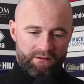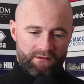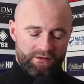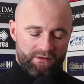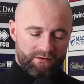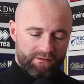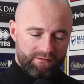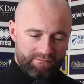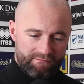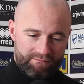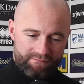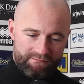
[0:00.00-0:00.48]

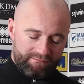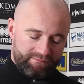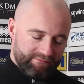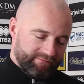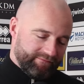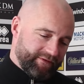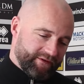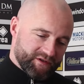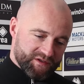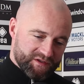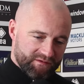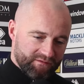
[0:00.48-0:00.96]
But
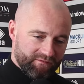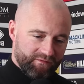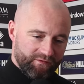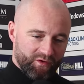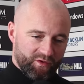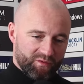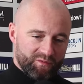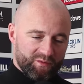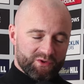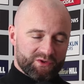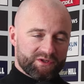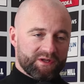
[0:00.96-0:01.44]
first and
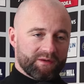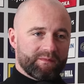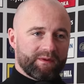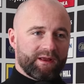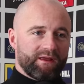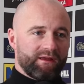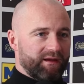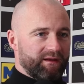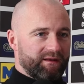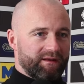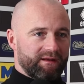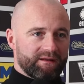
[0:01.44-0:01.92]
foremost, I'm
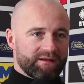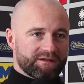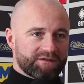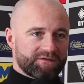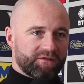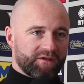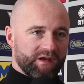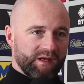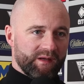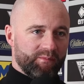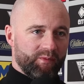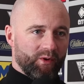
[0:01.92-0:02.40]
delighted it's
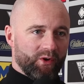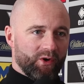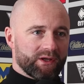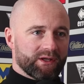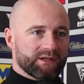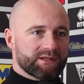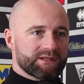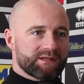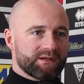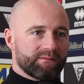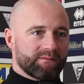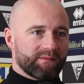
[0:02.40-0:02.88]
3
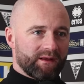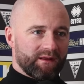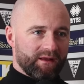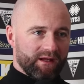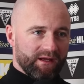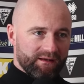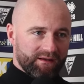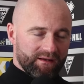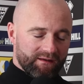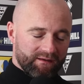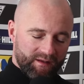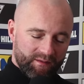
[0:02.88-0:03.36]
points. I'm
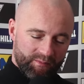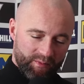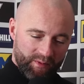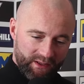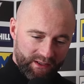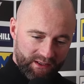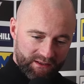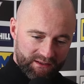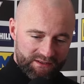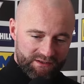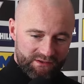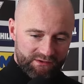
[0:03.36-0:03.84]
delighted the
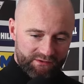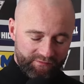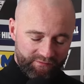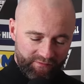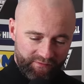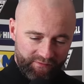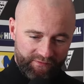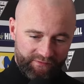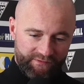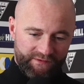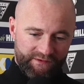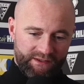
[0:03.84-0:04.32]
players
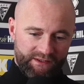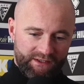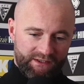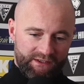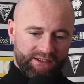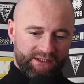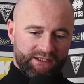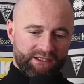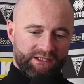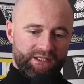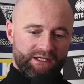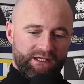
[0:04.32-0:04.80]

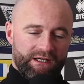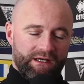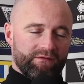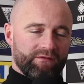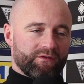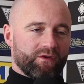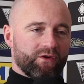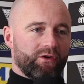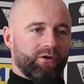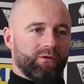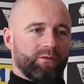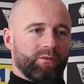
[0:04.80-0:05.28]

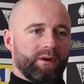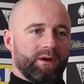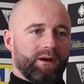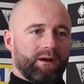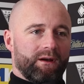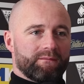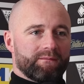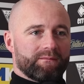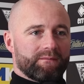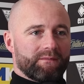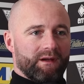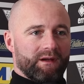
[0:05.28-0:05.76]
have got
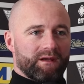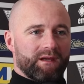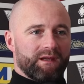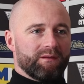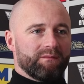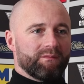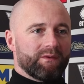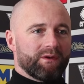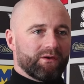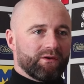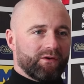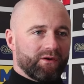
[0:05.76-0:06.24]
what I
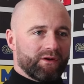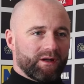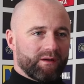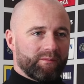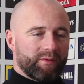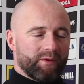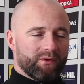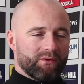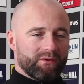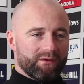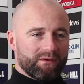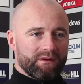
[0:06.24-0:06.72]
keep going on
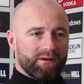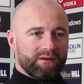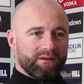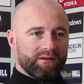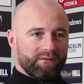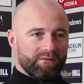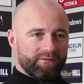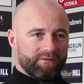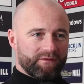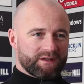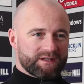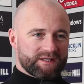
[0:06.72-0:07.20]
about that
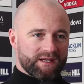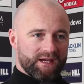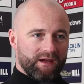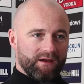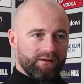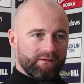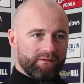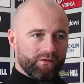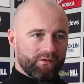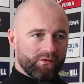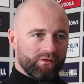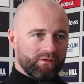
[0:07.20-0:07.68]
they've
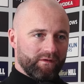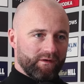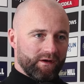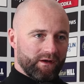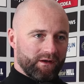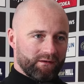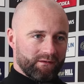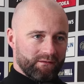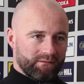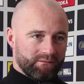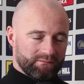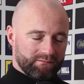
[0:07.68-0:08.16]
deserved
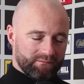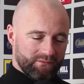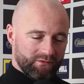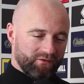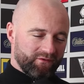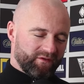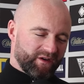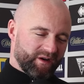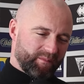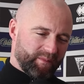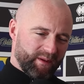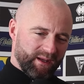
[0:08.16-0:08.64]
over
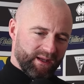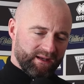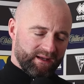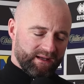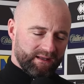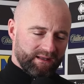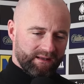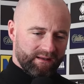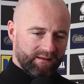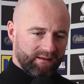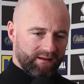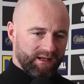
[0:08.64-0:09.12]
a
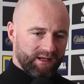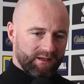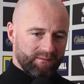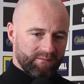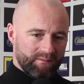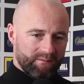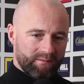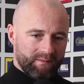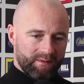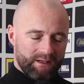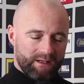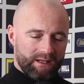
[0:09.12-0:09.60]
period of
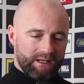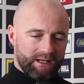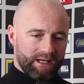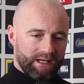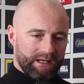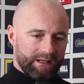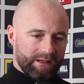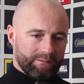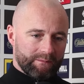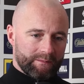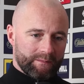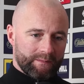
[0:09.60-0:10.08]
time
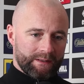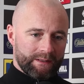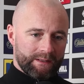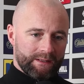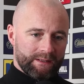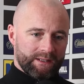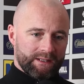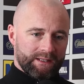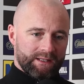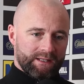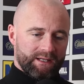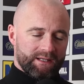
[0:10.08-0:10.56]

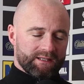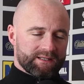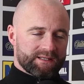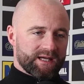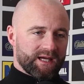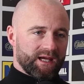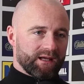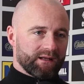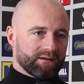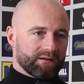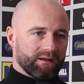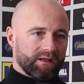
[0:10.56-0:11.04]
in
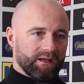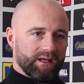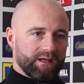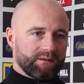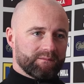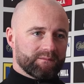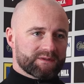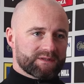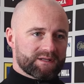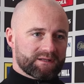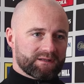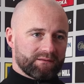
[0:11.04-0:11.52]
certain
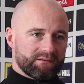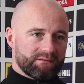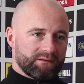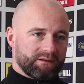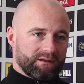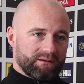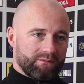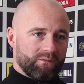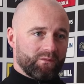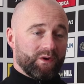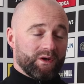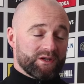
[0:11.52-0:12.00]
games,
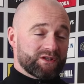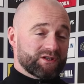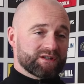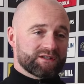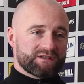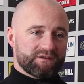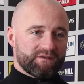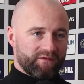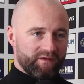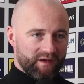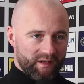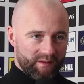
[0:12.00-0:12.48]
which
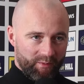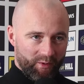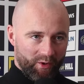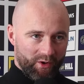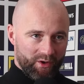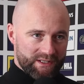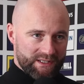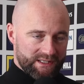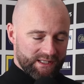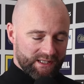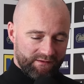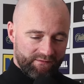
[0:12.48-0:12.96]
is the 3
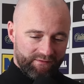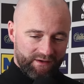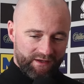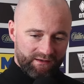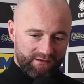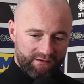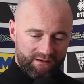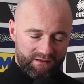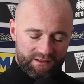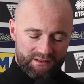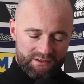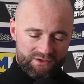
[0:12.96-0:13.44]
points and a
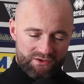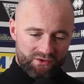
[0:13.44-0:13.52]
victory.